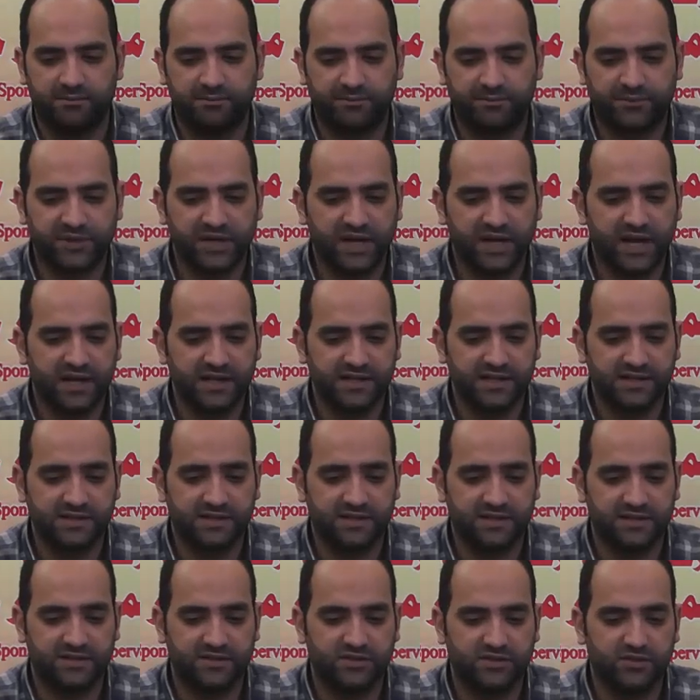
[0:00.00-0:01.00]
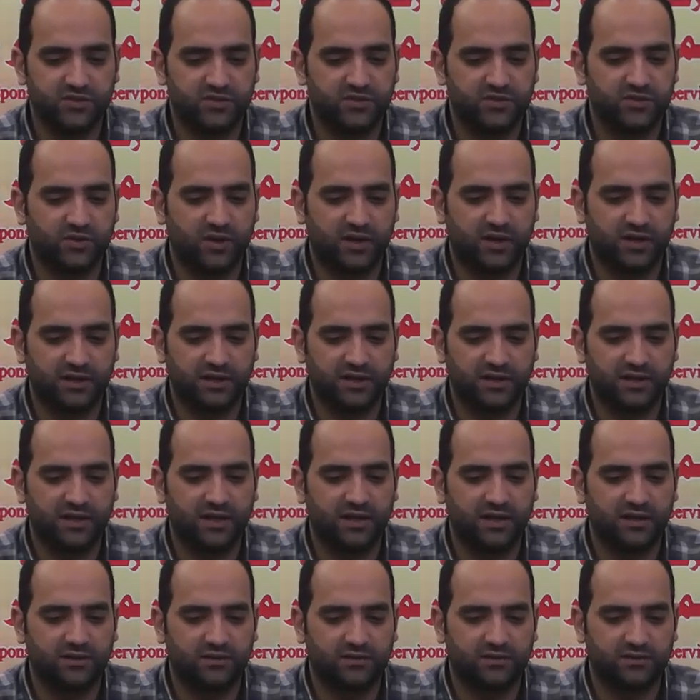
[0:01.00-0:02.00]
Praise is due to
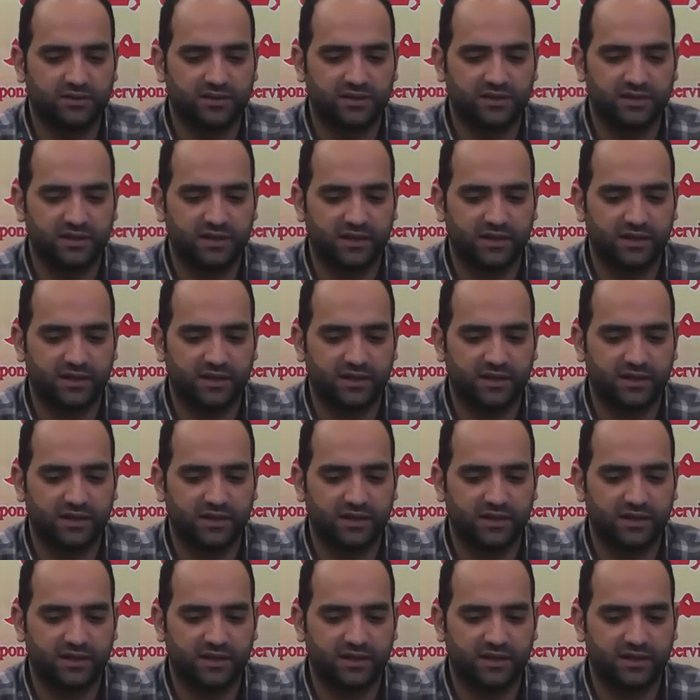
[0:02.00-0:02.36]
Allah alone.